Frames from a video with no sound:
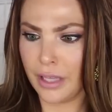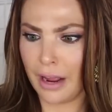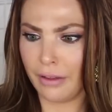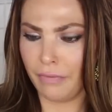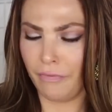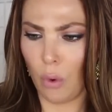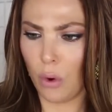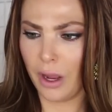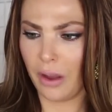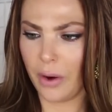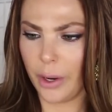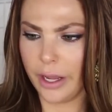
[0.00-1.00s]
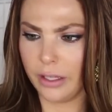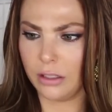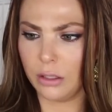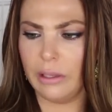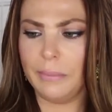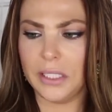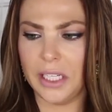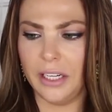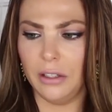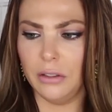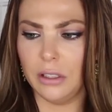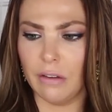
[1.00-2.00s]
There's like four ingredients. Sweet
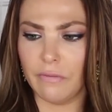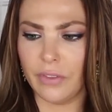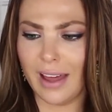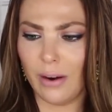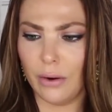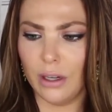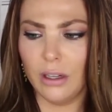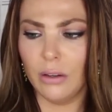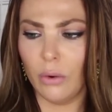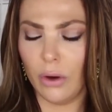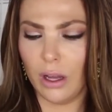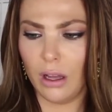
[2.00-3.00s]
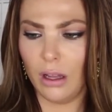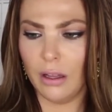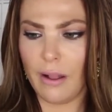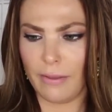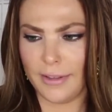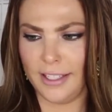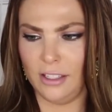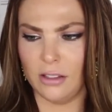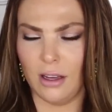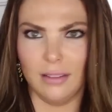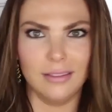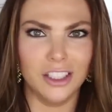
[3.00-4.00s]
potatoes, sunflower, oil, and sea
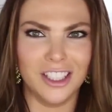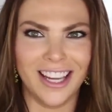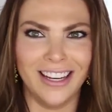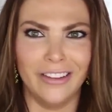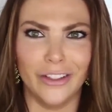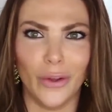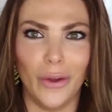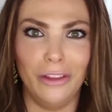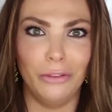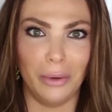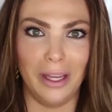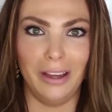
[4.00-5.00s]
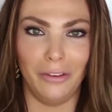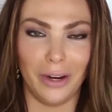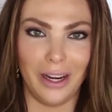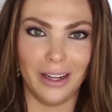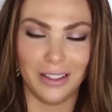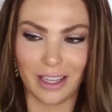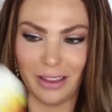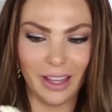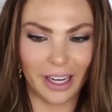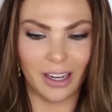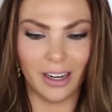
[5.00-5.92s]
salt. Just kidding. There's only three ingredients in